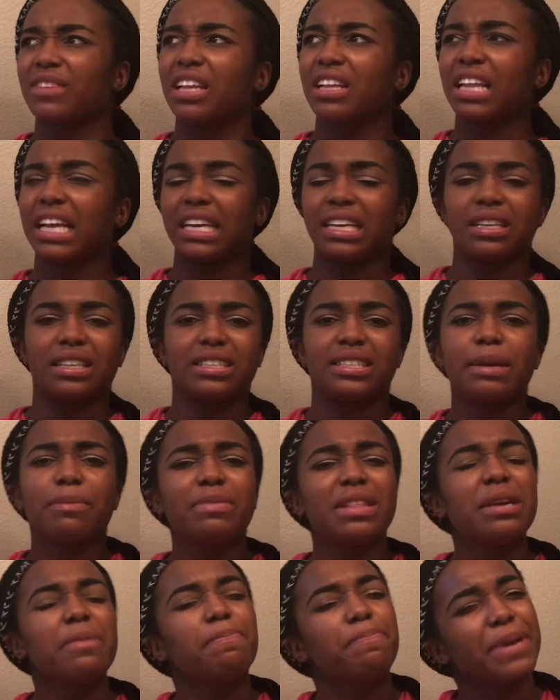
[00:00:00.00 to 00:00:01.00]
like
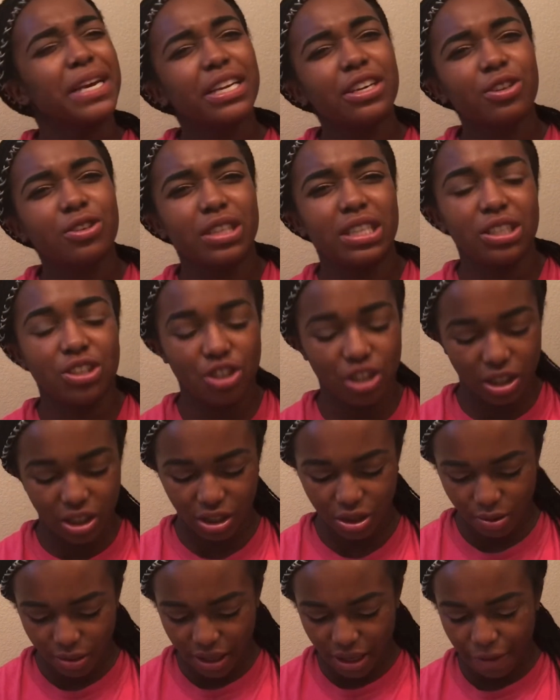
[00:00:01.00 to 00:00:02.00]
something bigger than
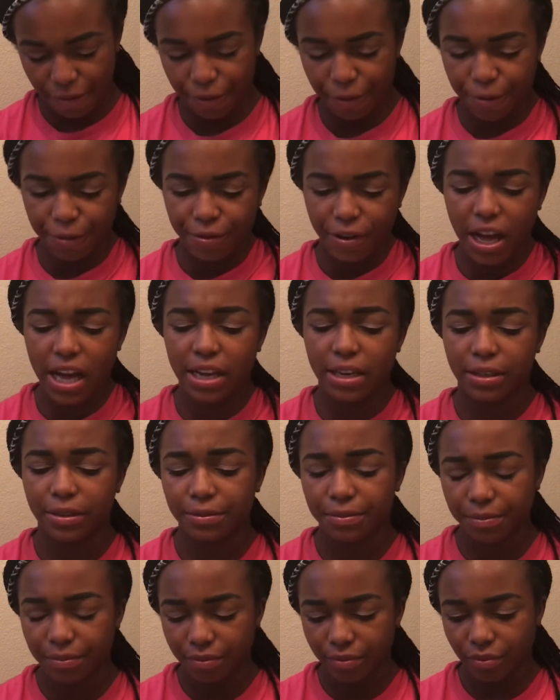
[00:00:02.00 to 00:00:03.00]
just doing it for
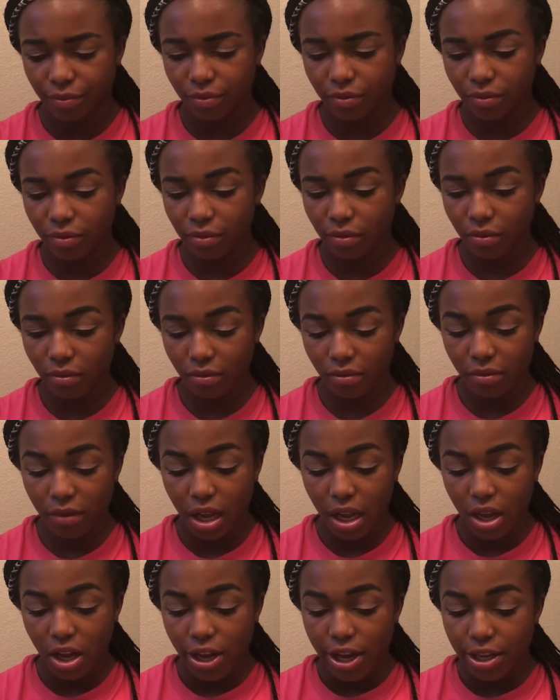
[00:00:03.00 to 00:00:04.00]
fun.
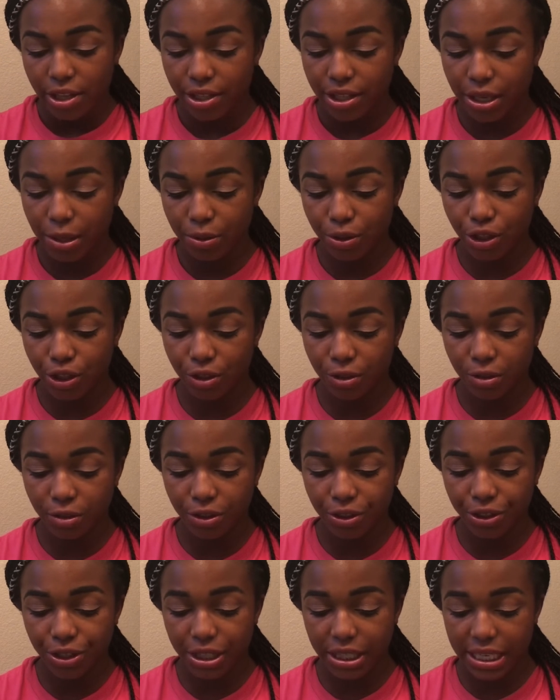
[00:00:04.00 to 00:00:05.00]
So
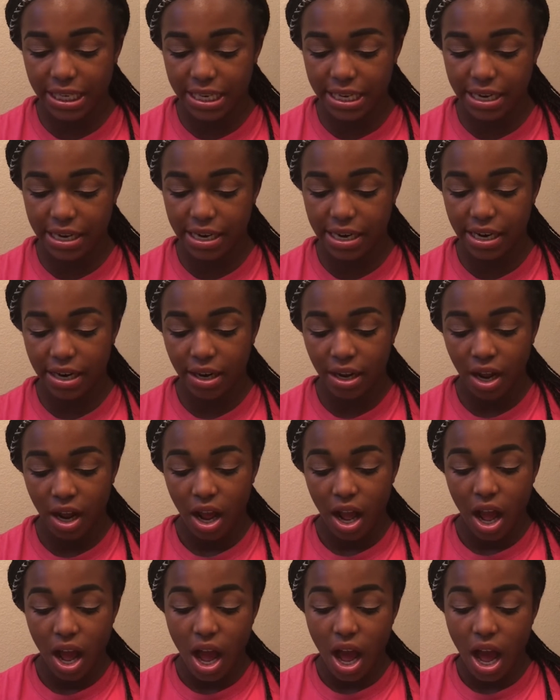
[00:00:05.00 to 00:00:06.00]
junior year,
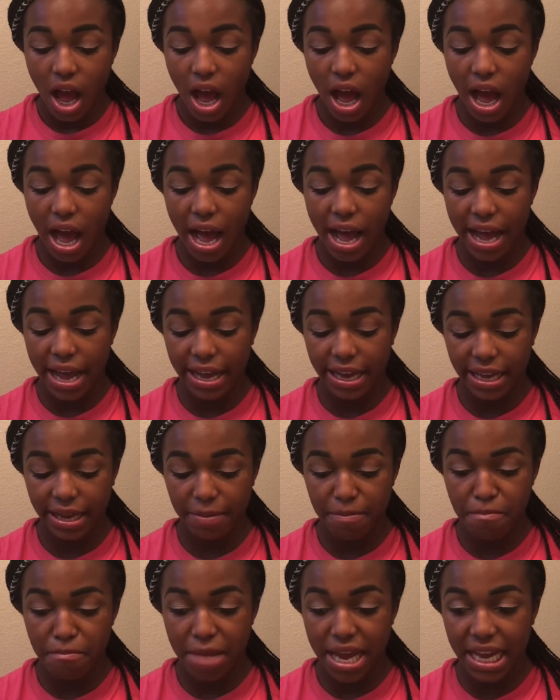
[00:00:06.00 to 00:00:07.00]
I
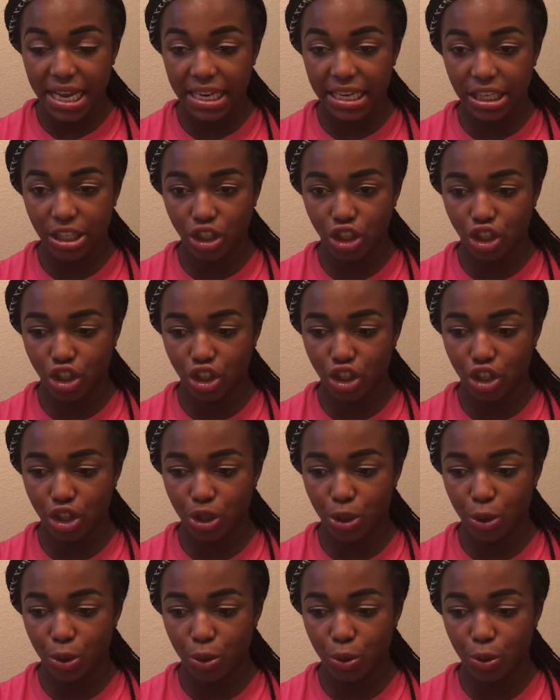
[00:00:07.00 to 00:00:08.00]
made it
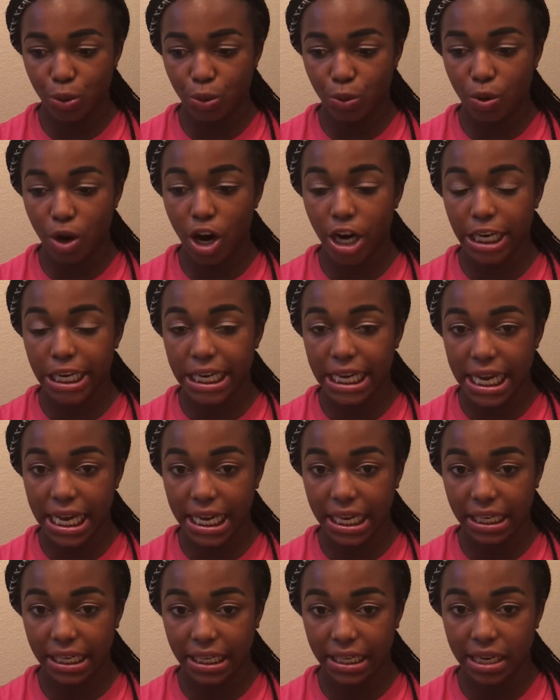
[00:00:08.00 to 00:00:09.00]
to
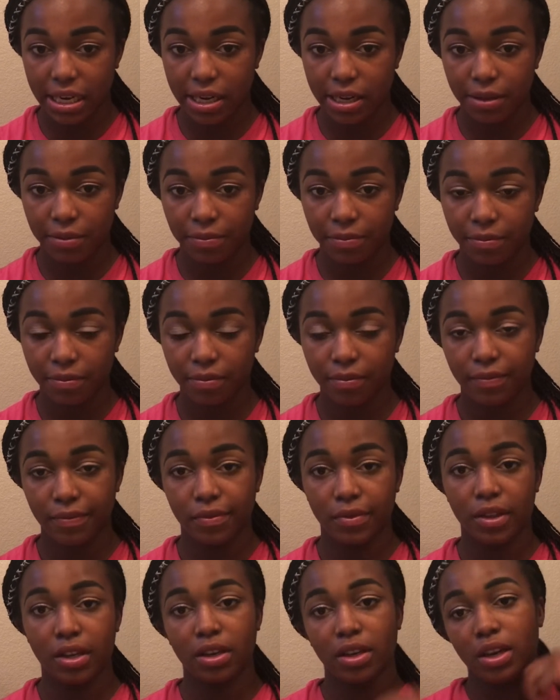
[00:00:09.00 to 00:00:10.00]
Arcadia,
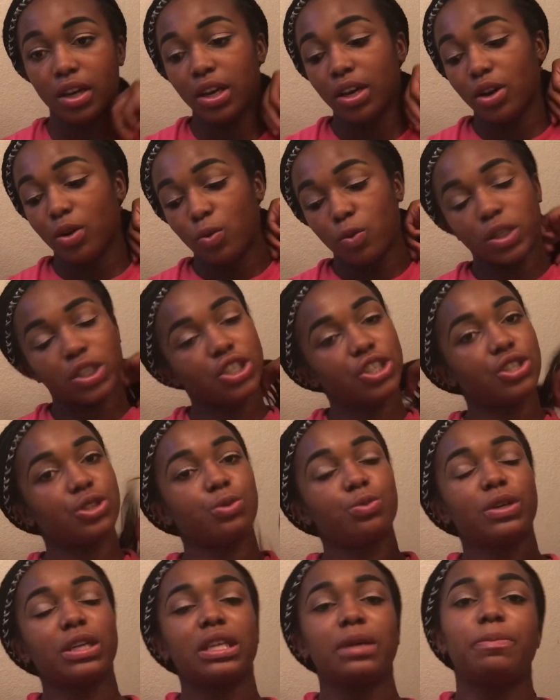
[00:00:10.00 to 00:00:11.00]
which is
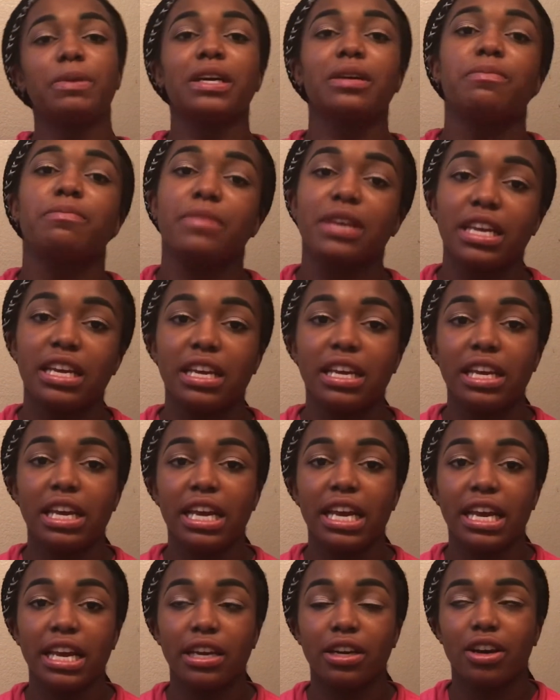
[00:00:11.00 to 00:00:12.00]
a really big meet
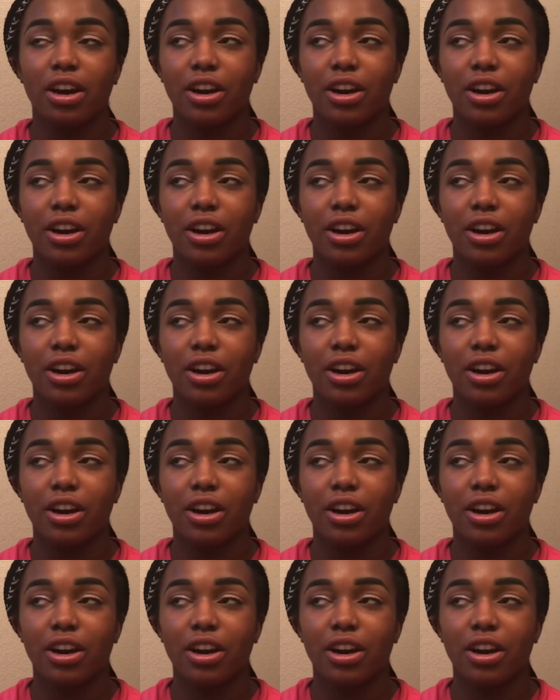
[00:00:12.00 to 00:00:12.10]
in